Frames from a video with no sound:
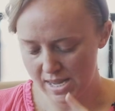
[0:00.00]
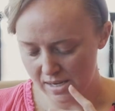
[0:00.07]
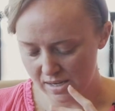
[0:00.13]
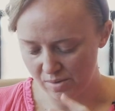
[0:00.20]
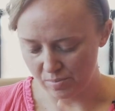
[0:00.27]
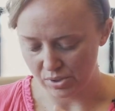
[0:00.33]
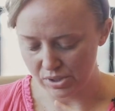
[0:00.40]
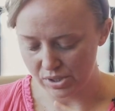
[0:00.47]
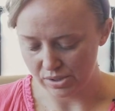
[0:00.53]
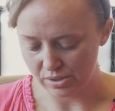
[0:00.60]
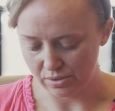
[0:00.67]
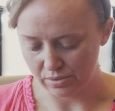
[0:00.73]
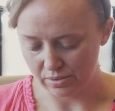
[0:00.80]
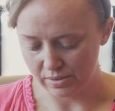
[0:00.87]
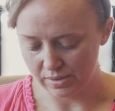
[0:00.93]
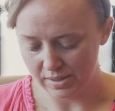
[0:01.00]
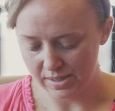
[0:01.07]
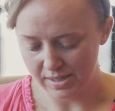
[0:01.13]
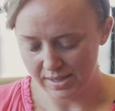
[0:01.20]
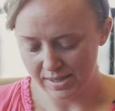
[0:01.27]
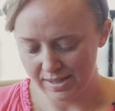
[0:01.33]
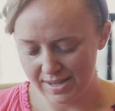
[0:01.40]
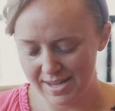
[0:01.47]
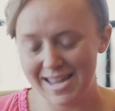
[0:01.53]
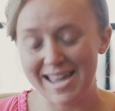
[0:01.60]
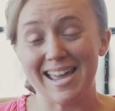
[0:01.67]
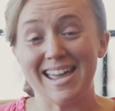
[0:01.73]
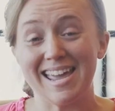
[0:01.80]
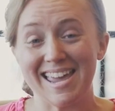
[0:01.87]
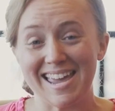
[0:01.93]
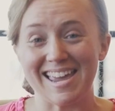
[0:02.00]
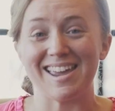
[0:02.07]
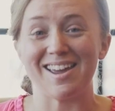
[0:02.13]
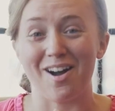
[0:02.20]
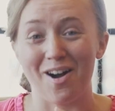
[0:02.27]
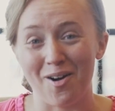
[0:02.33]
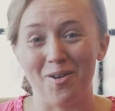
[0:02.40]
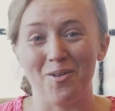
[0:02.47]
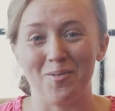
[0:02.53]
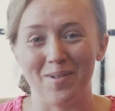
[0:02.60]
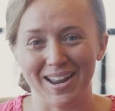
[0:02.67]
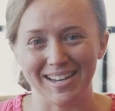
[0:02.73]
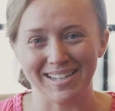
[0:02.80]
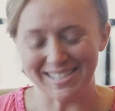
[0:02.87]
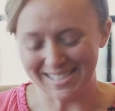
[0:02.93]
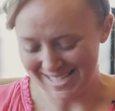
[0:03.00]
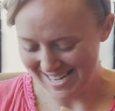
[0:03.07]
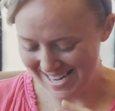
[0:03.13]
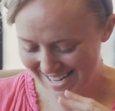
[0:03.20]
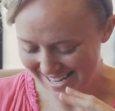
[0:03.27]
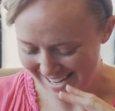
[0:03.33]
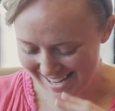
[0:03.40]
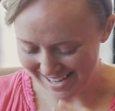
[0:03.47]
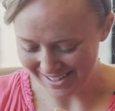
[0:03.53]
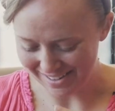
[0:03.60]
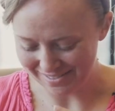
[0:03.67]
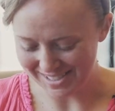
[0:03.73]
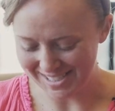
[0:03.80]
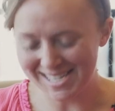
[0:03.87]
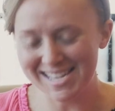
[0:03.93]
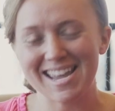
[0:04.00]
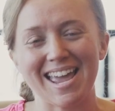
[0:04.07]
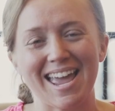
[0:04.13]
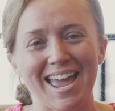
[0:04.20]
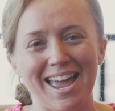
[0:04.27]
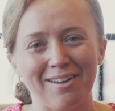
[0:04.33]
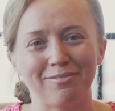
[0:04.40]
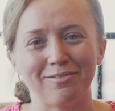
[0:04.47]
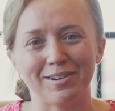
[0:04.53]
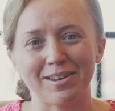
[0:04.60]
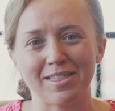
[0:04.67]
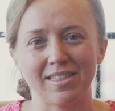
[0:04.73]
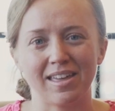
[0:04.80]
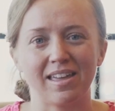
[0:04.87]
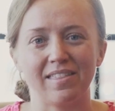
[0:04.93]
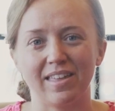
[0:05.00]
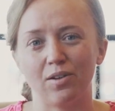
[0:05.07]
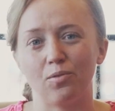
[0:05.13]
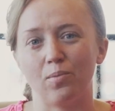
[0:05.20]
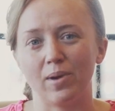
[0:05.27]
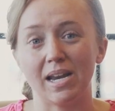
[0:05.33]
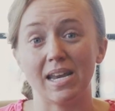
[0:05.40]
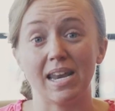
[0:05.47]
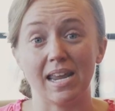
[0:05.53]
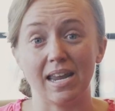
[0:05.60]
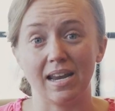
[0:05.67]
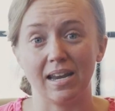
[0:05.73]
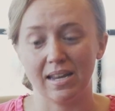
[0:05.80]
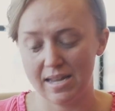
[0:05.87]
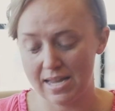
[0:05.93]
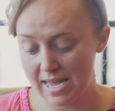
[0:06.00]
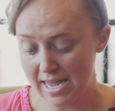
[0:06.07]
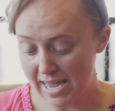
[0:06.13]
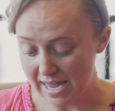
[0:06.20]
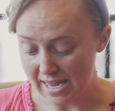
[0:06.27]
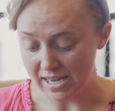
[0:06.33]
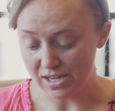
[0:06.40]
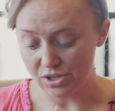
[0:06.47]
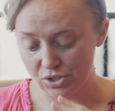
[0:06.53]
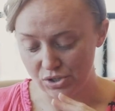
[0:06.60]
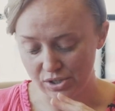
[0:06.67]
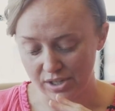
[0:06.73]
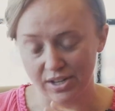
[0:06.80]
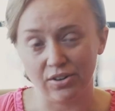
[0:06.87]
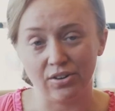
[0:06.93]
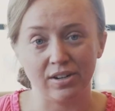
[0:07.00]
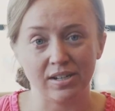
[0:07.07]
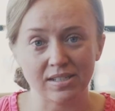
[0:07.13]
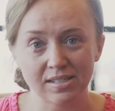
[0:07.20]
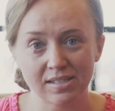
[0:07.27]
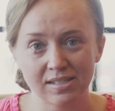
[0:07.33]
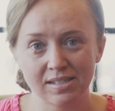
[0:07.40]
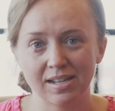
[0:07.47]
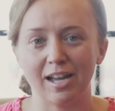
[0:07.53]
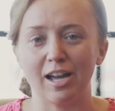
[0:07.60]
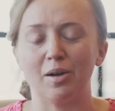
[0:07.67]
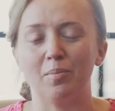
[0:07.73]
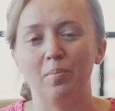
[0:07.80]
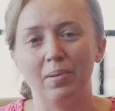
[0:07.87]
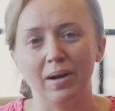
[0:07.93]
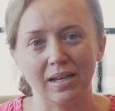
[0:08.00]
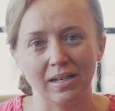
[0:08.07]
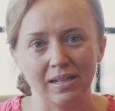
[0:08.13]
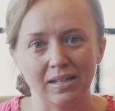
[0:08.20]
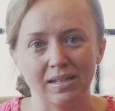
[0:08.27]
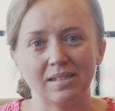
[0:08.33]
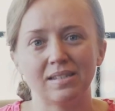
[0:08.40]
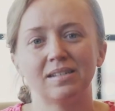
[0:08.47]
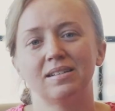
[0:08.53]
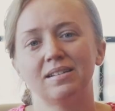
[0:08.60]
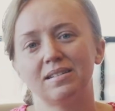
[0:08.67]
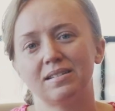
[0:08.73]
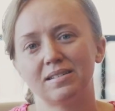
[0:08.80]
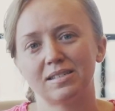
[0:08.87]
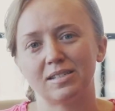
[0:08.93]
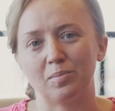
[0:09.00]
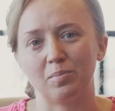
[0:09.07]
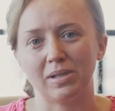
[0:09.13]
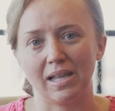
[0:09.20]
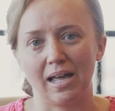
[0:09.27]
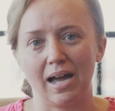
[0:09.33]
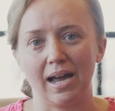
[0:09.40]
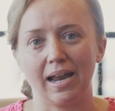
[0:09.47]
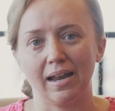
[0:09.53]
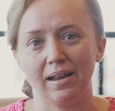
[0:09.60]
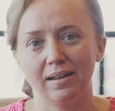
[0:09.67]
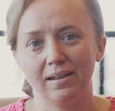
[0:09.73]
Number two, he always gives everything that we need in generous, abundant supply.